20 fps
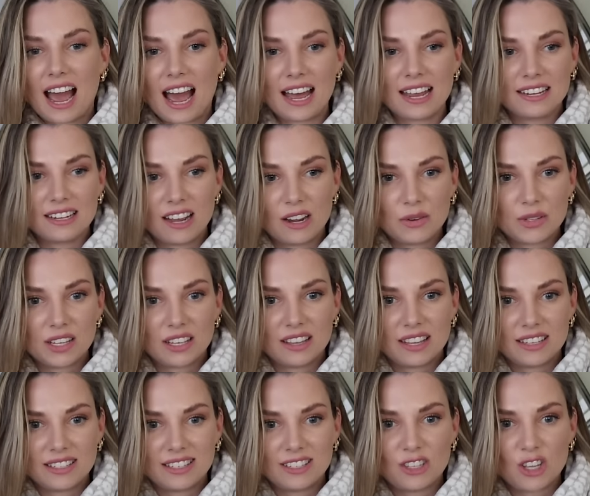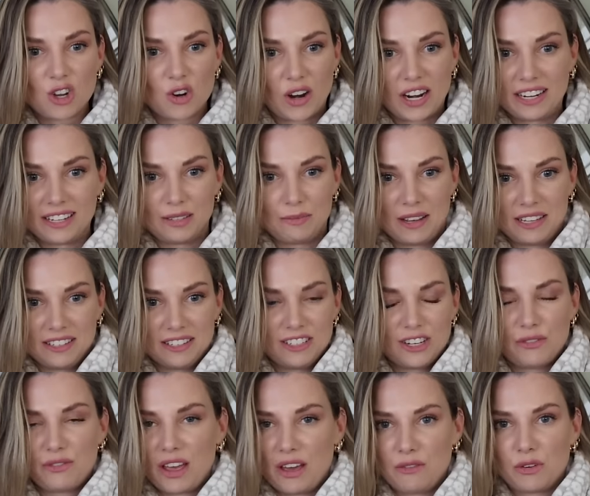And I was like, this is the greatest message
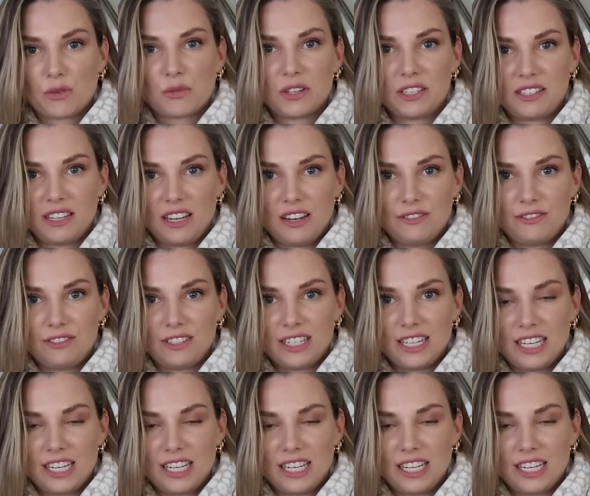I've ever received.